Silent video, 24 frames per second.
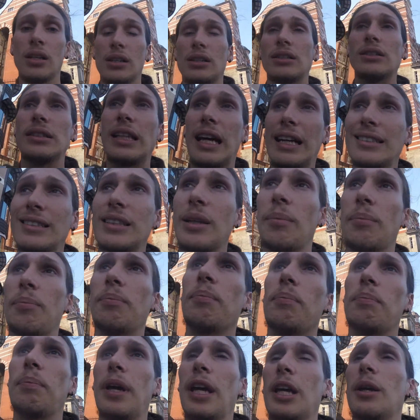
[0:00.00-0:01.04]
that's the
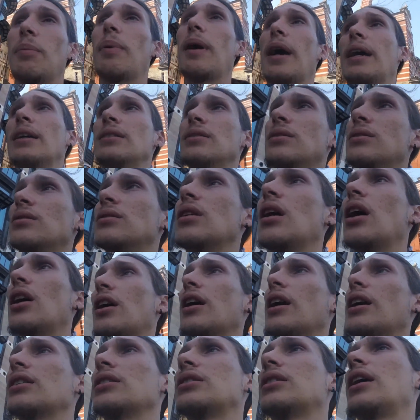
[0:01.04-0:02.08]
Big Ben. I'm
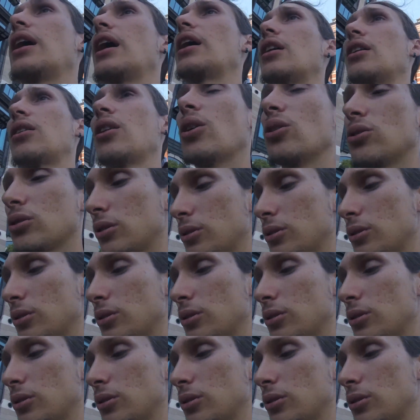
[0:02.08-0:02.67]
gonna get closer.